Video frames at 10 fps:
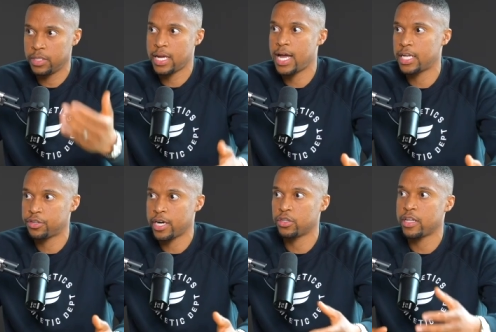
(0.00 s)
the
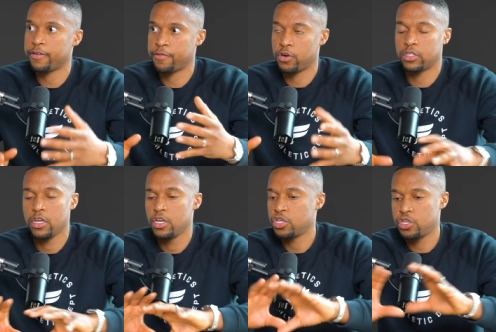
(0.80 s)
contract on that first
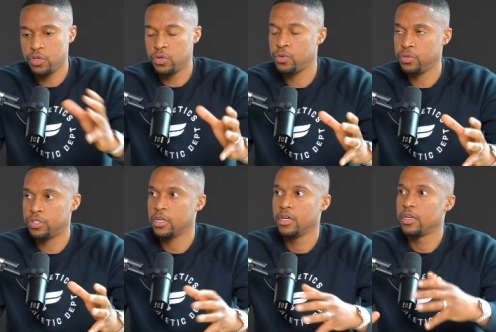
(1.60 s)

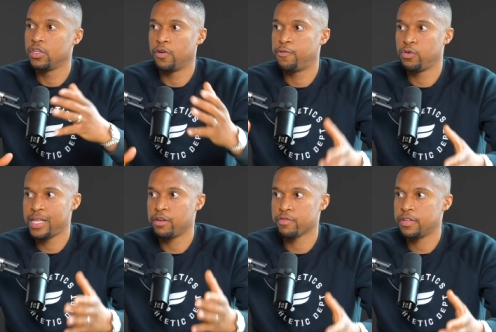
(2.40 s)
huge, you know, full
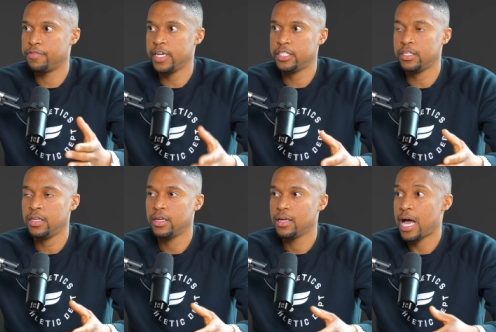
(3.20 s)
out renovation.
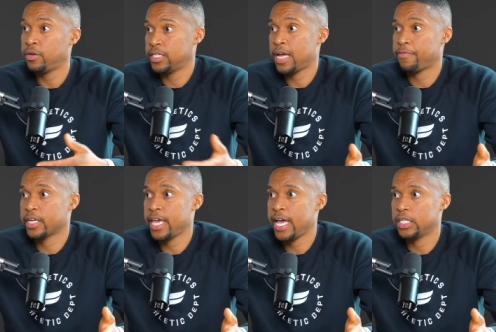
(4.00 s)
I was tapped for
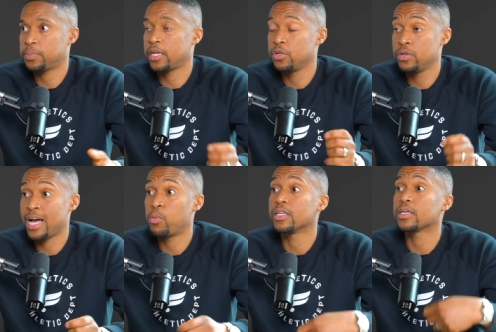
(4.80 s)
cash, but I knew that
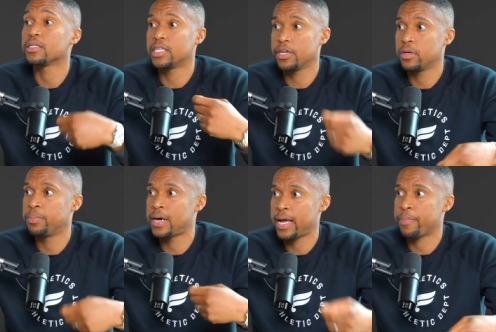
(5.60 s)
I wanted to continue to
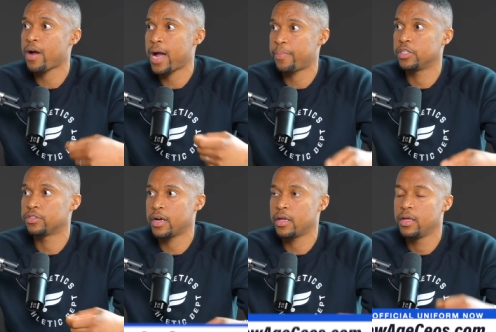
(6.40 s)
buy properties,
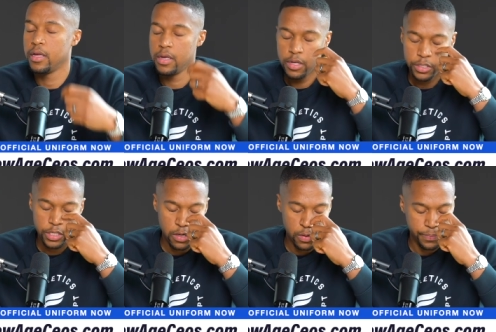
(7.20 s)
right?
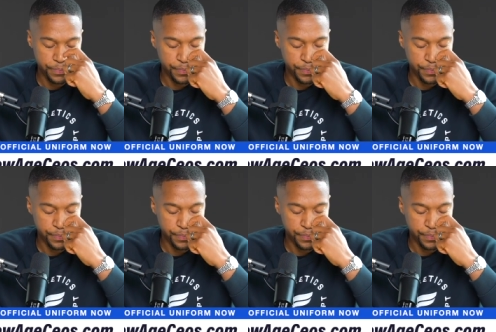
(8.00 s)
So